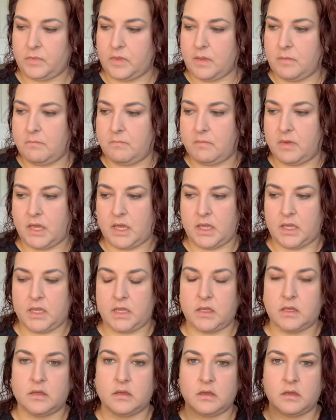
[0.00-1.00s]

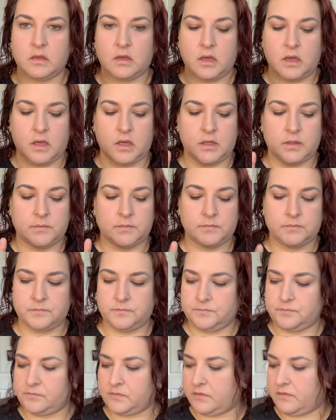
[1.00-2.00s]
my
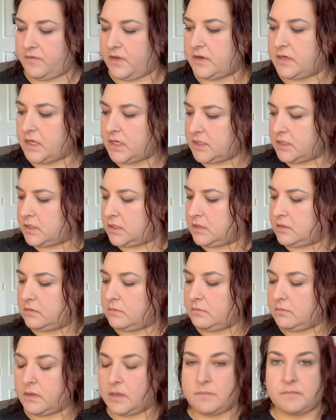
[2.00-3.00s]
foundation,
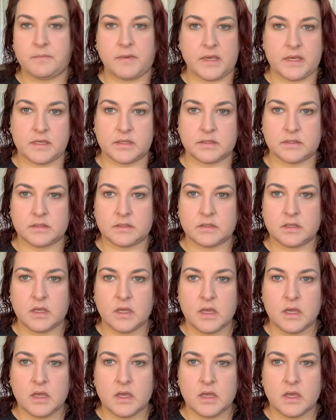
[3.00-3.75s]
my base.